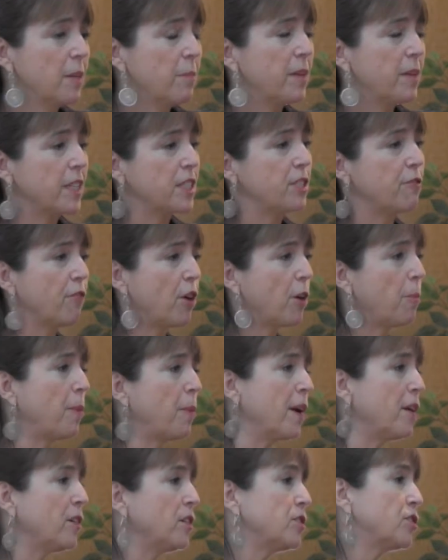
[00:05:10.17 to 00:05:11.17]
because if our
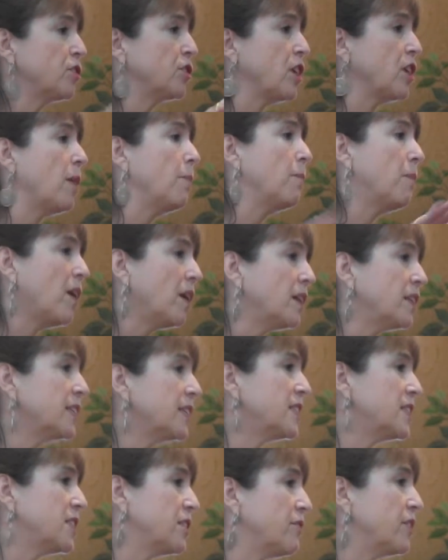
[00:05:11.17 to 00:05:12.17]
parents are not
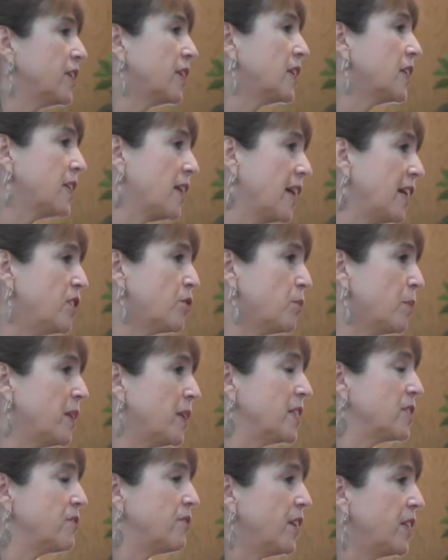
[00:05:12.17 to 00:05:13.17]
modeling civic
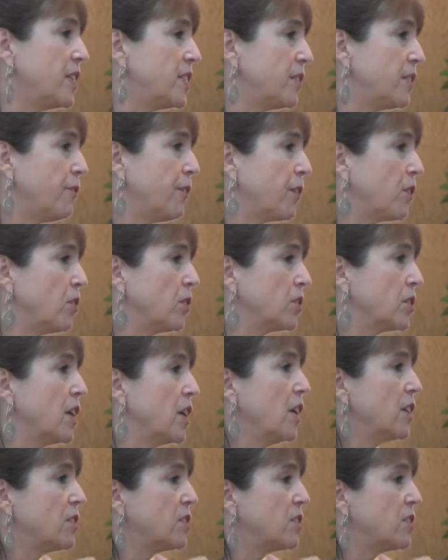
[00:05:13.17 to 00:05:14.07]
engagement it's very difficult